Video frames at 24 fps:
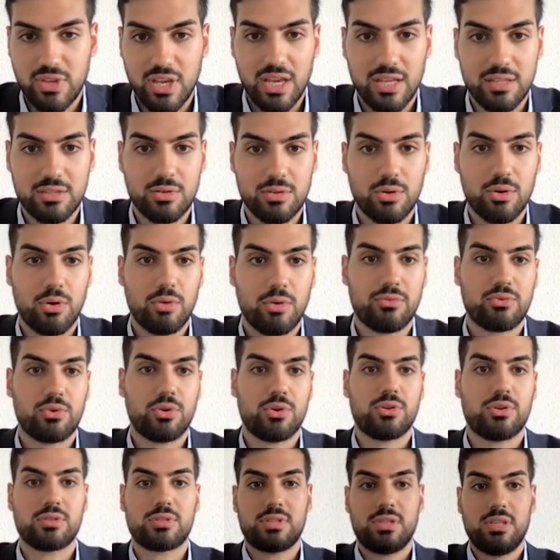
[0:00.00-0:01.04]
that, of
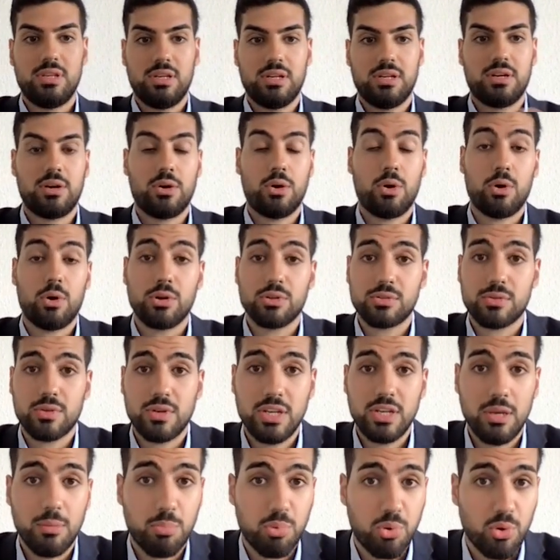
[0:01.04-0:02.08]
course, here also
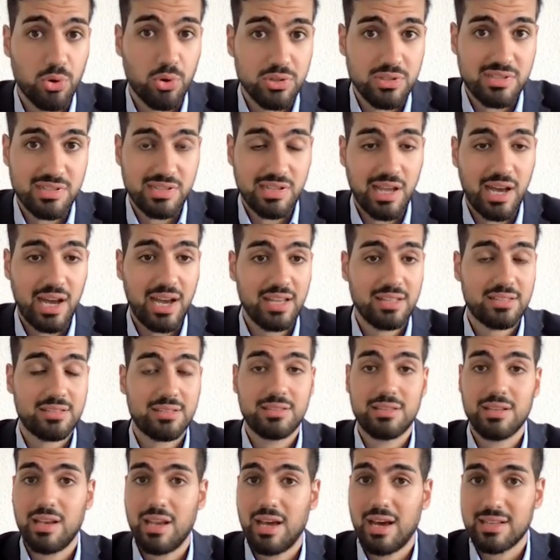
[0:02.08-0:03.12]
an important slide,
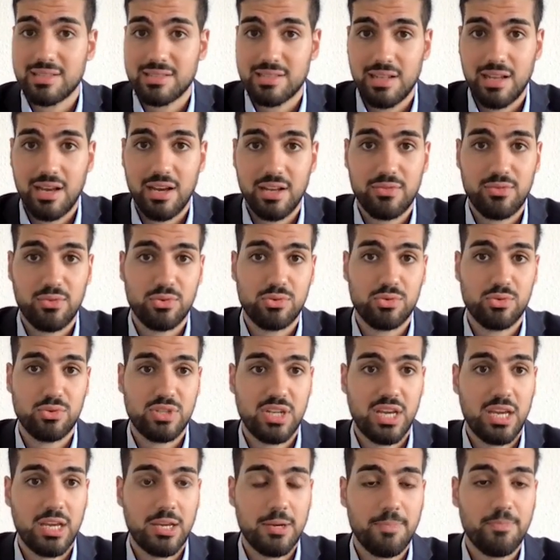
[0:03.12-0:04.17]
the last slide for
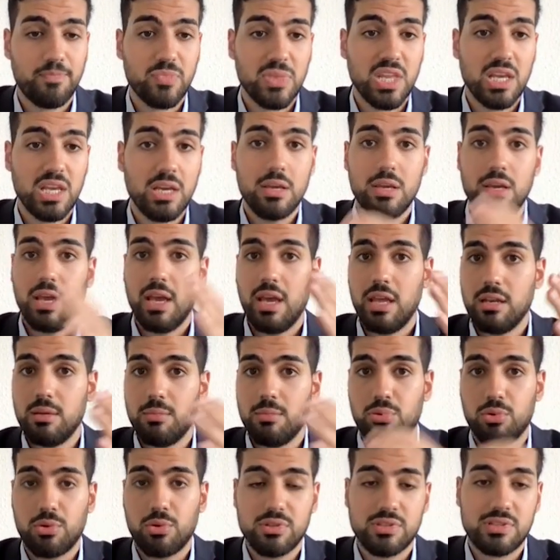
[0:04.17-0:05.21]
today, an
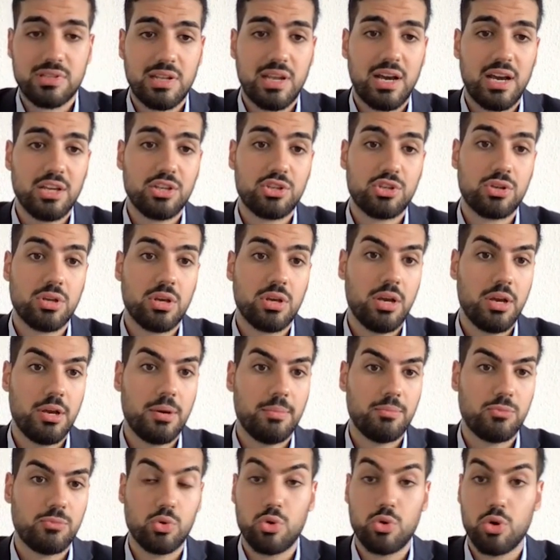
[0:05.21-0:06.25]
important slide
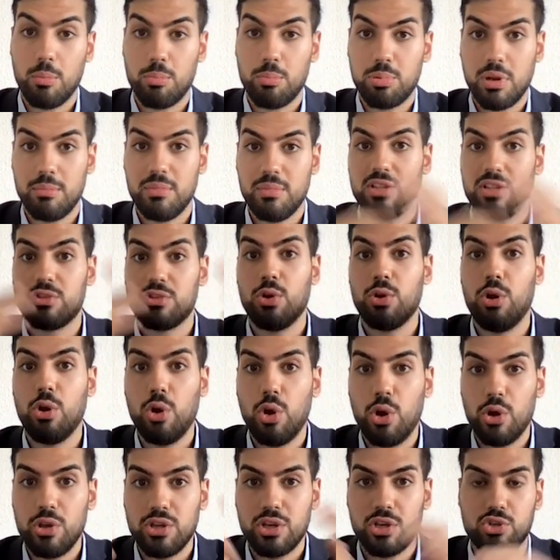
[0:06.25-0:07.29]
to complement your
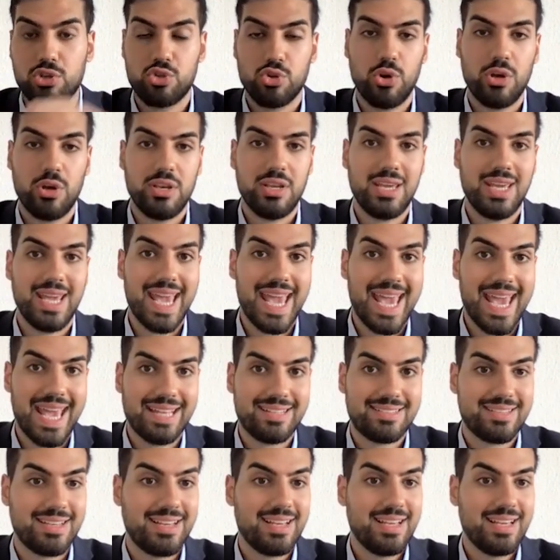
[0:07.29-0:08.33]
learning journey
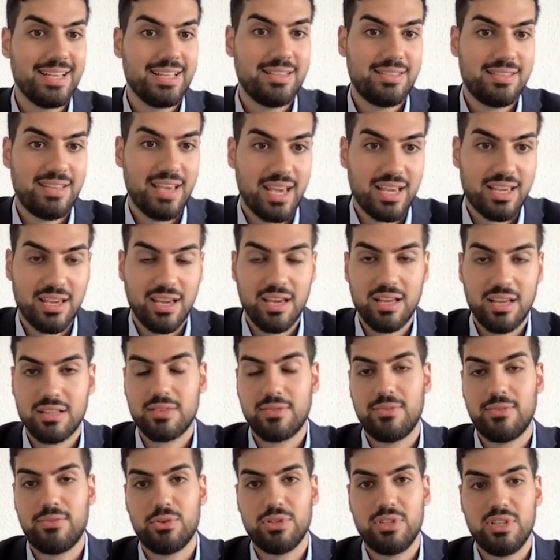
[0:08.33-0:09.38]
at TechEd.
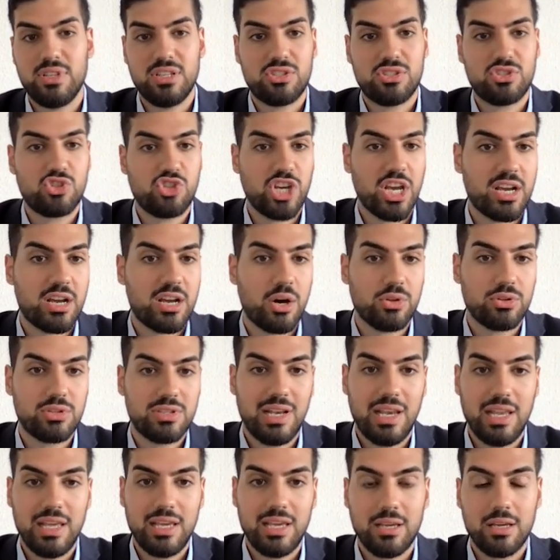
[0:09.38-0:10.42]
For this, check out
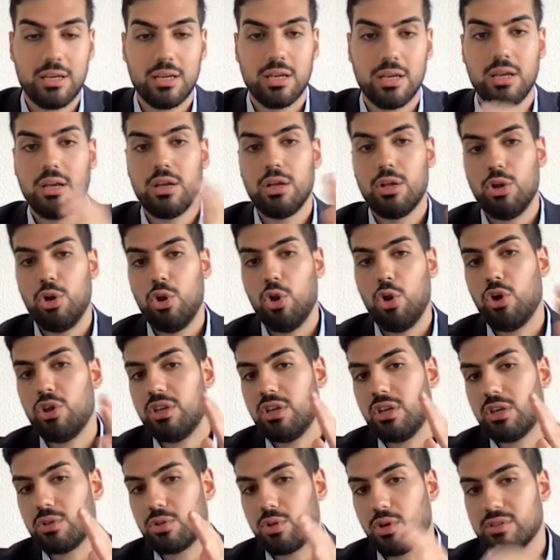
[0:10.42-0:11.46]
the link
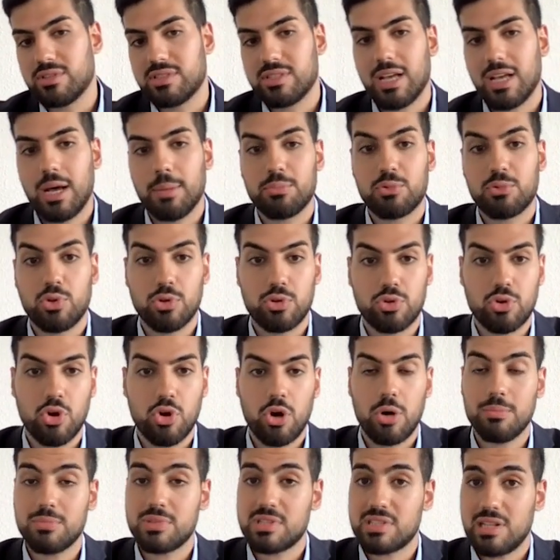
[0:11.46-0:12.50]

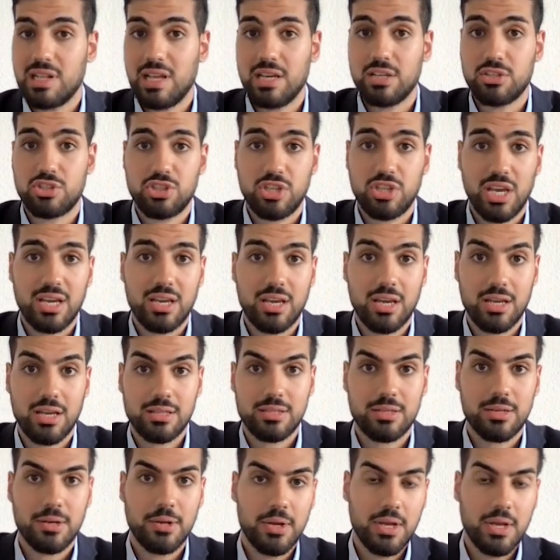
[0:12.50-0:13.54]

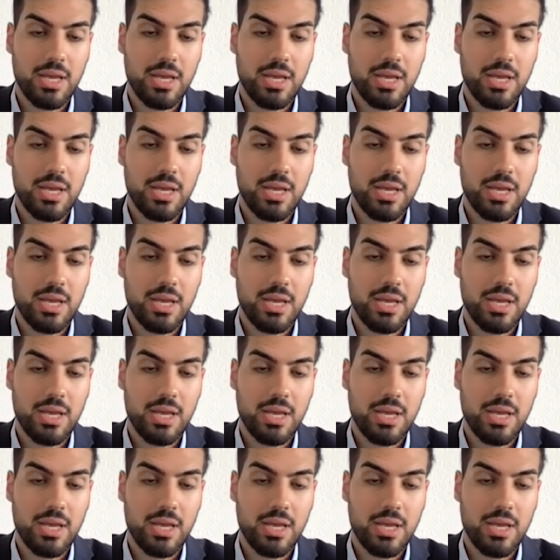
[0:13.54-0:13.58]
learning.zap.com/TechEd.